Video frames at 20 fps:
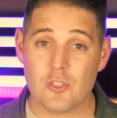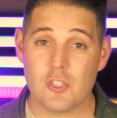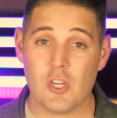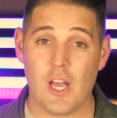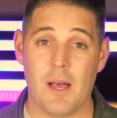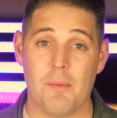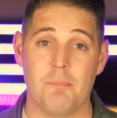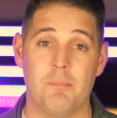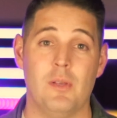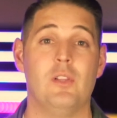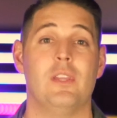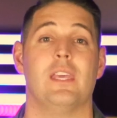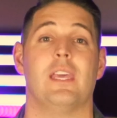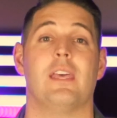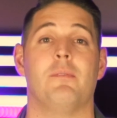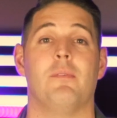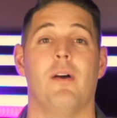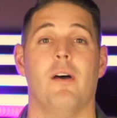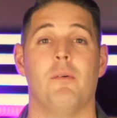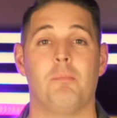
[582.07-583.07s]
job building
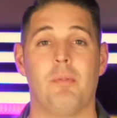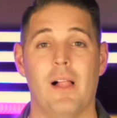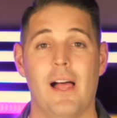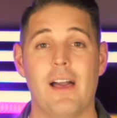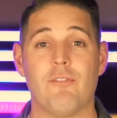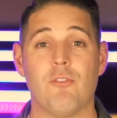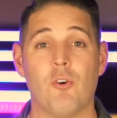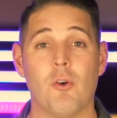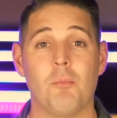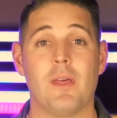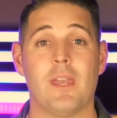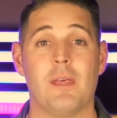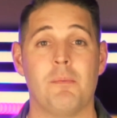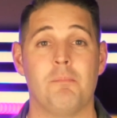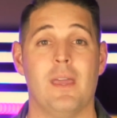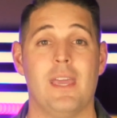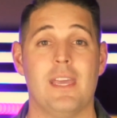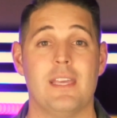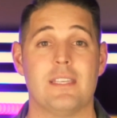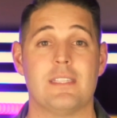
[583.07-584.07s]
a platform and a
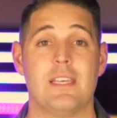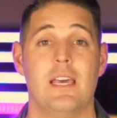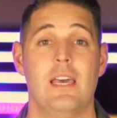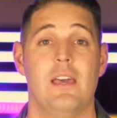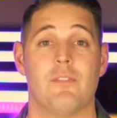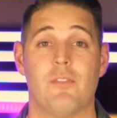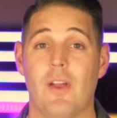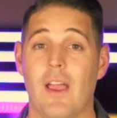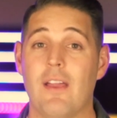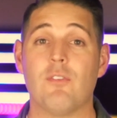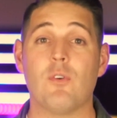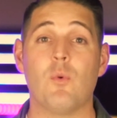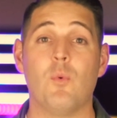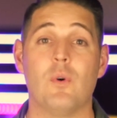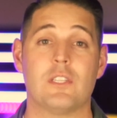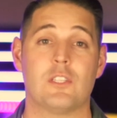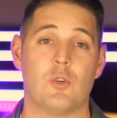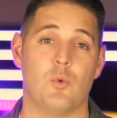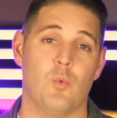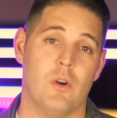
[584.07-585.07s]
base for
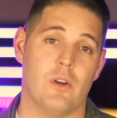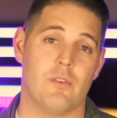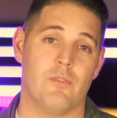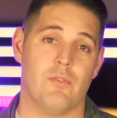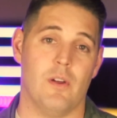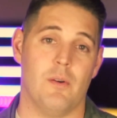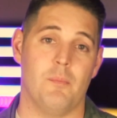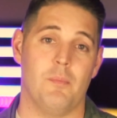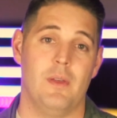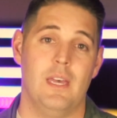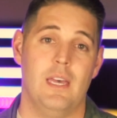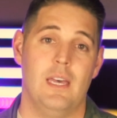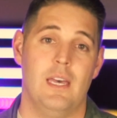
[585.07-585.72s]
everyone to work from.